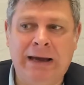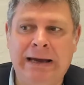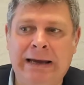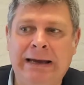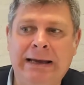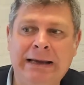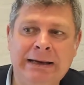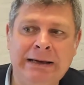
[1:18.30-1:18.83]

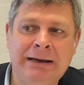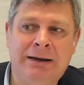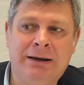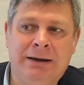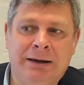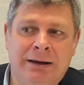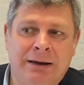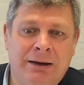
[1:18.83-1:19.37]
And
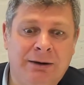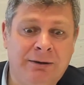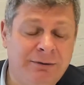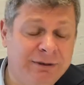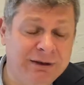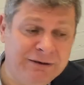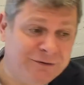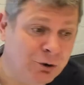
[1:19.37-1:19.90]

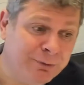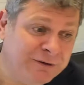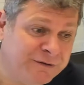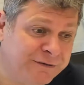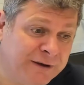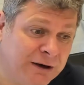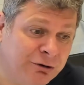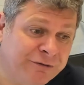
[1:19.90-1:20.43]
these open
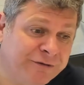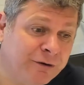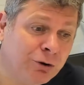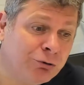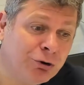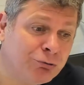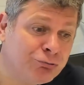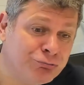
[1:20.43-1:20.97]
standards
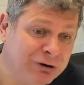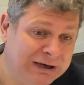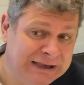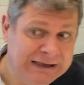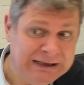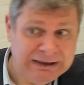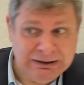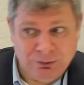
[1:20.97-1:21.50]
are
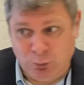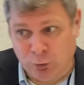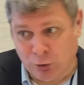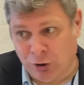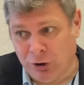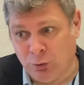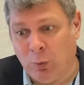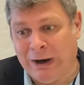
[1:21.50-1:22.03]
already
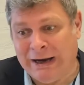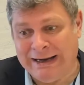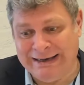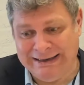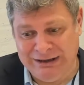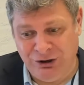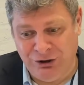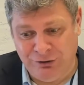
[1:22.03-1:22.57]

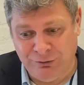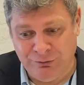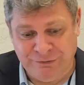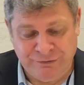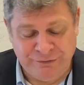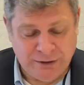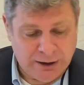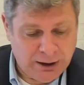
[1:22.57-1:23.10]
worldwide in
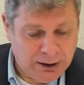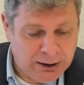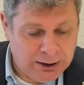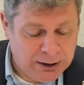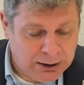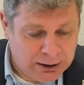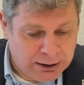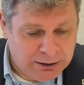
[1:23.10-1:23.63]
use
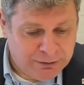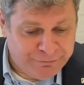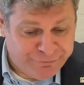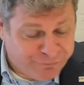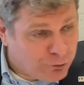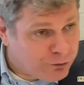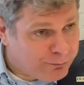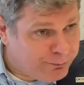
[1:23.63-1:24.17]

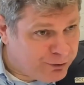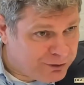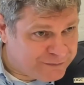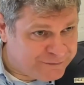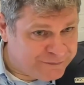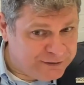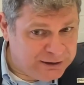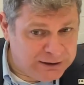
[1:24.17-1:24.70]
for
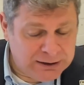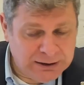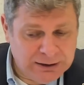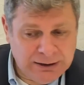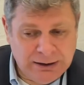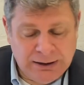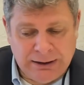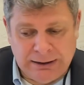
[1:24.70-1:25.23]
policy
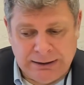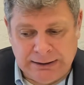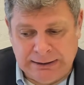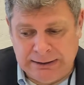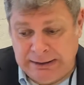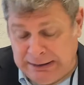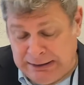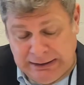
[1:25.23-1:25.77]

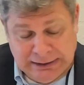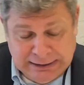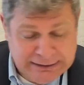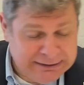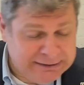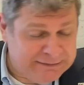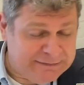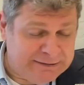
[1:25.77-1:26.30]
in the
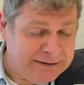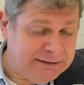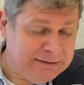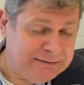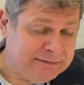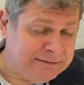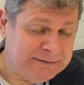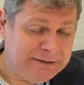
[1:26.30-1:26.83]
United
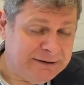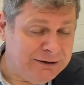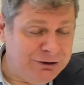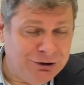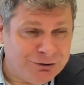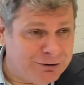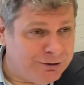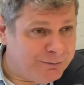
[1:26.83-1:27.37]
States, in
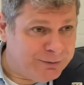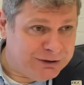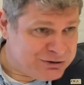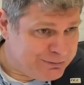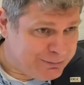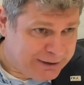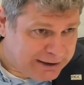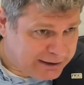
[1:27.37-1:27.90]
Europe, in
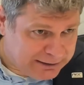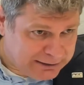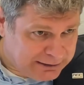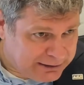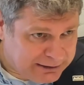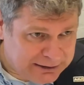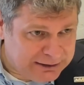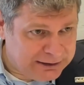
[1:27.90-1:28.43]

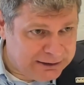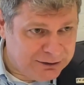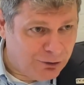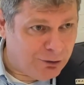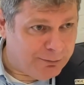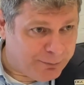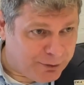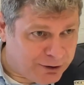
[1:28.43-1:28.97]
Japan, in
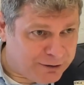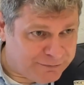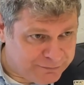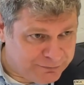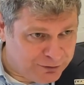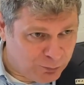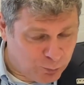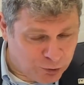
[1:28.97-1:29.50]
all parts
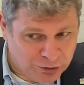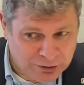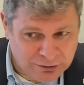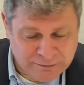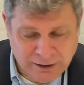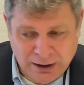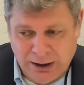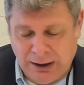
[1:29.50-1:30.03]
of the world.